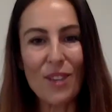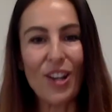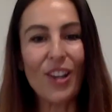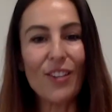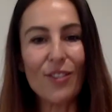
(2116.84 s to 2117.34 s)
you
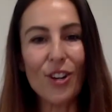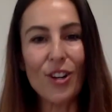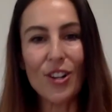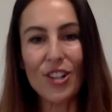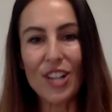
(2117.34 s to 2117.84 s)
know you've got
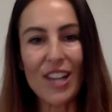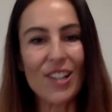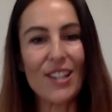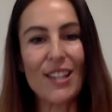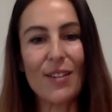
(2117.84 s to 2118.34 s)
no
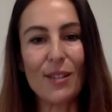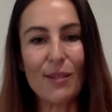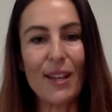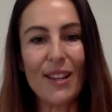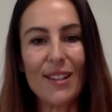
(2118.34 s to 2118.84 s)
changes
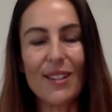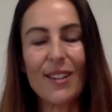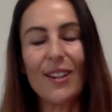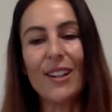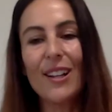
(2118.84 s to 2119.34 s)
elsewhere so
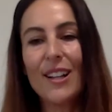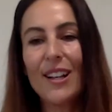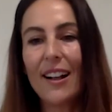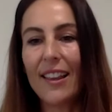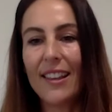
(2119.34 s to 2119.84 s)

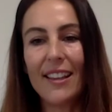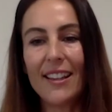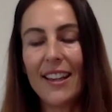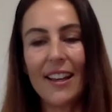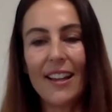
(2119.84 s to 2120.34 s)
i think
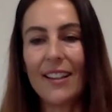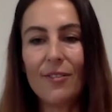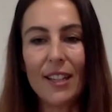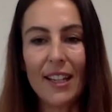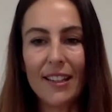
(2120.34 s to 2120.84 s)
yeah i
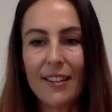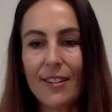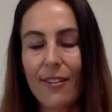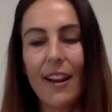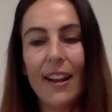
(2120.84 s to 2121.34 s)
love that that's
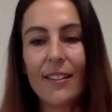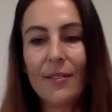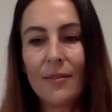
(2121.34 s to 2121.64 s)
great